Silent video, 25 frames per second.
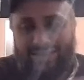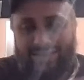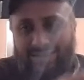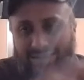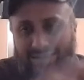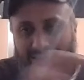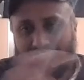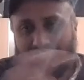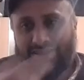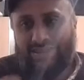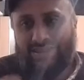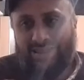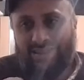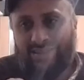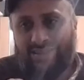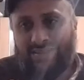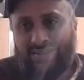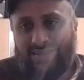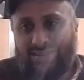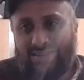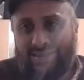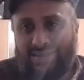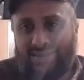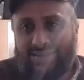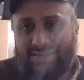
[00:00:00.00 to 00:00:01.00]
the other
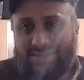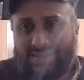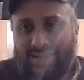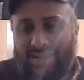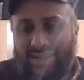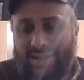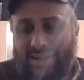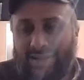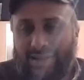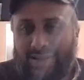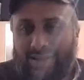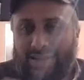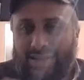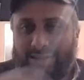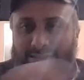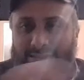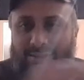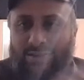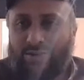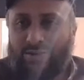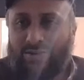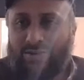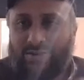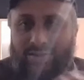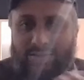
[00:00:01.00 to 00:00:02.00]
thing is that it's
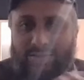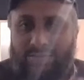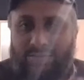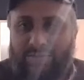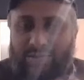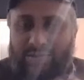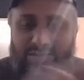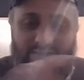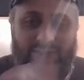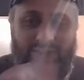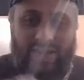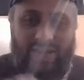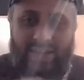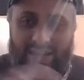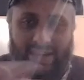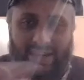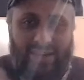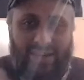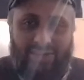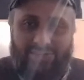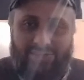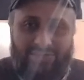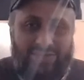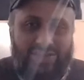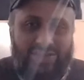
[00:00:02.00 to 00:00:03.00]
not going to mutate
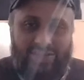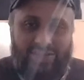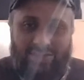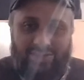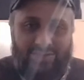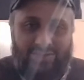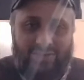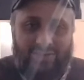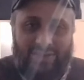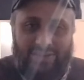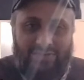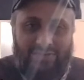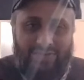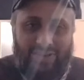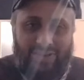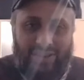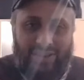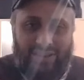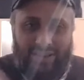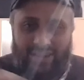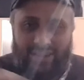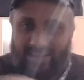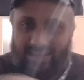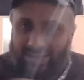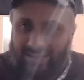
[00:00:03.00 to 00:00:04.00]
our genes or nothing like
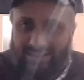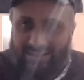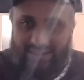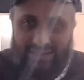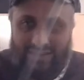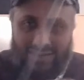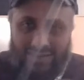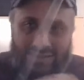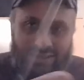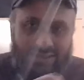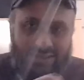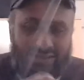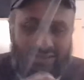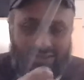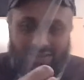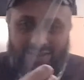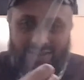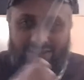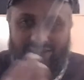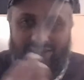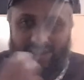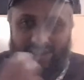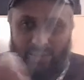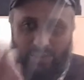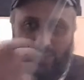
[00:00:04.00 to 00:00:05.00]
that. This is
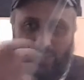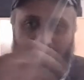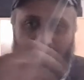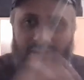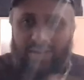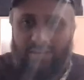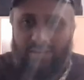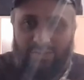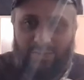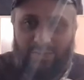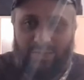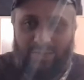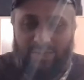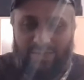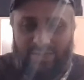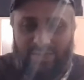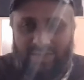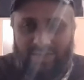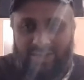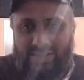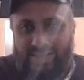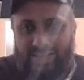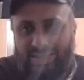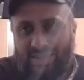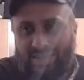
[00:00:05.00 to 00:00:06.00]
just a weaker form of the
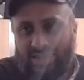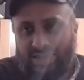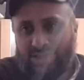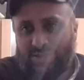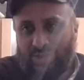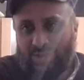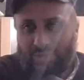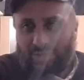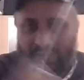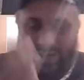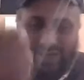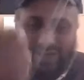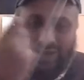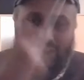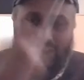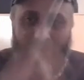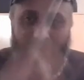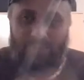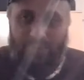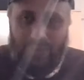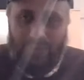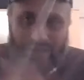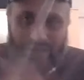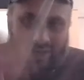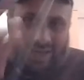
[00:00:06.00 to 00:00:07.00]
disease, so we
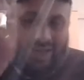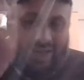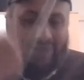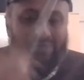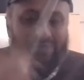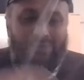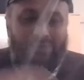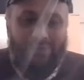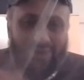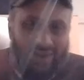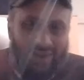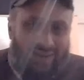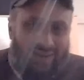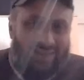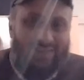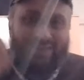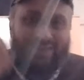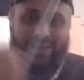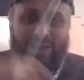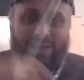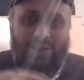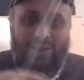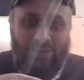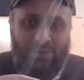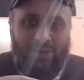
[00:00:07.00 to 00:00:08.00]
get infected
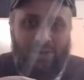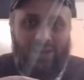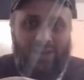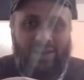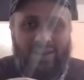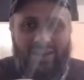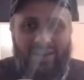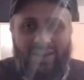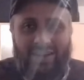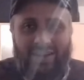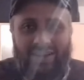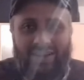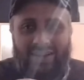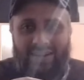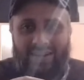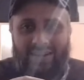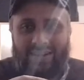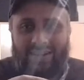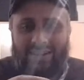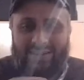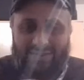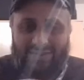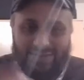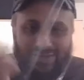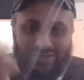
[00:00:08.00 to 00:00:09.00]
anyway.
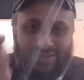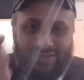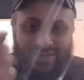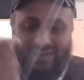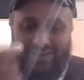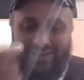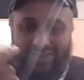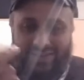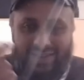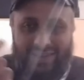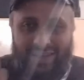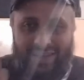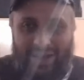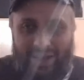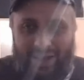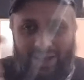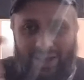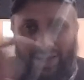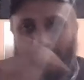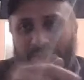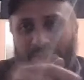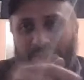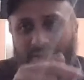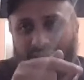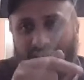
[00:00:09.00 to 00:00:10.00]
So this
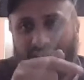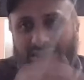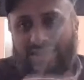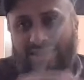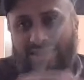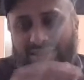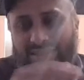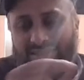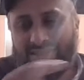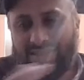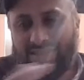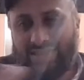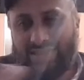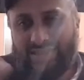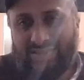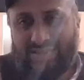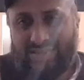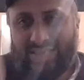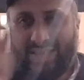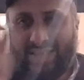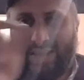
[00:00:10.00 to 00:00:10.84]
immunization is you get a